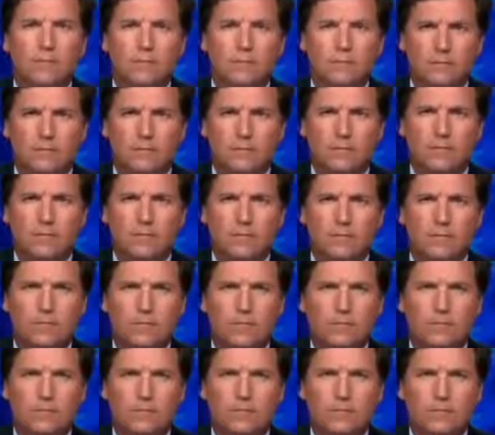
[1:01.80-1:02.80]

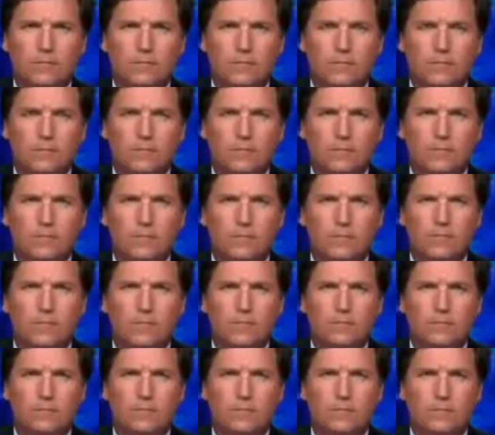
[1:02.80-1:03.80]

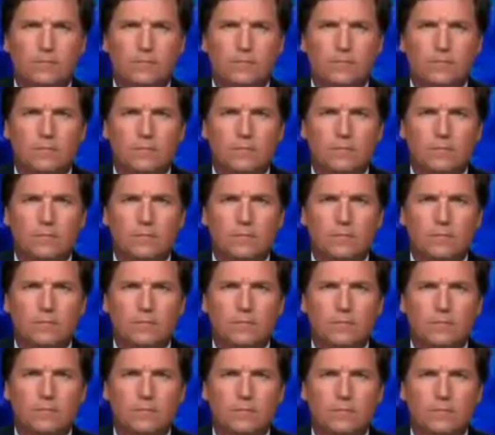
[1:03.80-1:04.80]

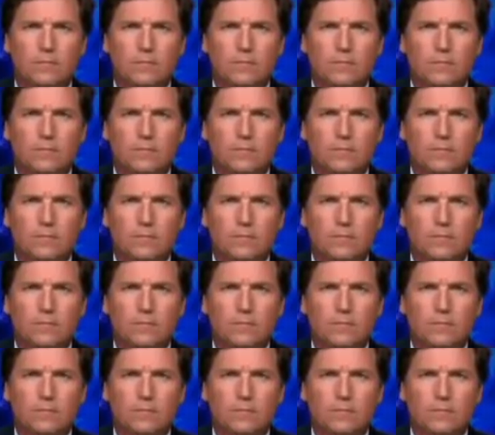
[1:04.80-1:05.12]
No words are spoken by the person on screen.